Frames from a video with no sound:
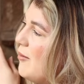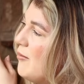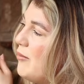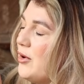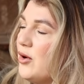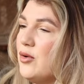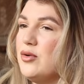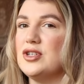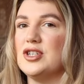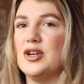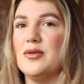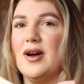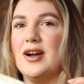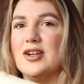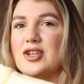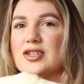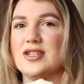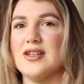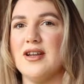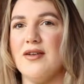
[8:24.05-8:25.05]
But also I
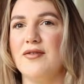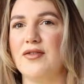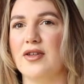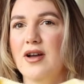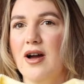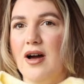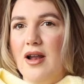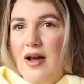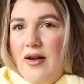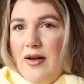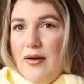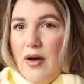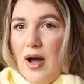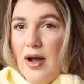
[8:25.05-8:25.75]
just love the colour.